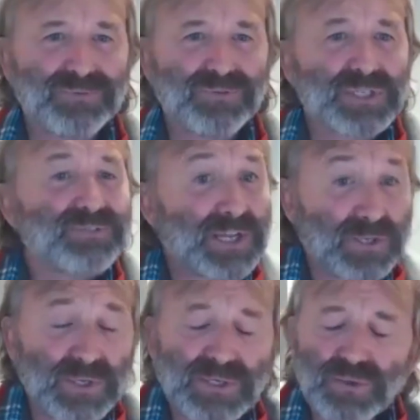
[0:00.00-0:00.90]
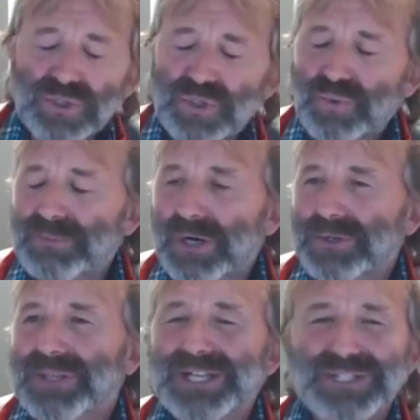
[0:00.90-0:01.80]
for us. In fact, of course, you were part
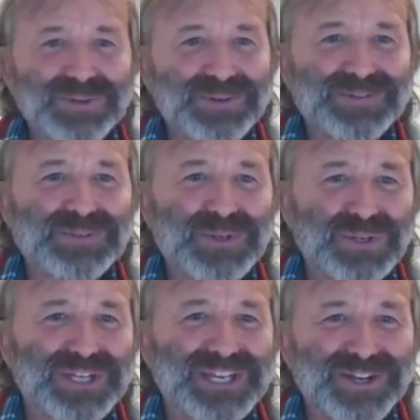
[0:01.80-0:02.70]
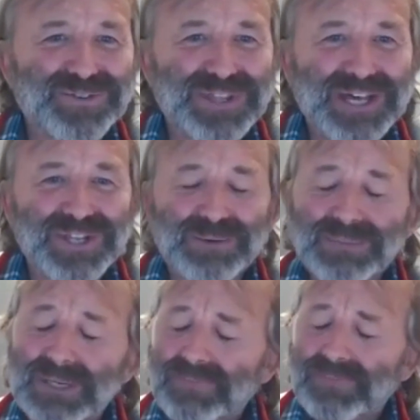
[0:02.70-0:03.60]
of that. So it was good to get over that number.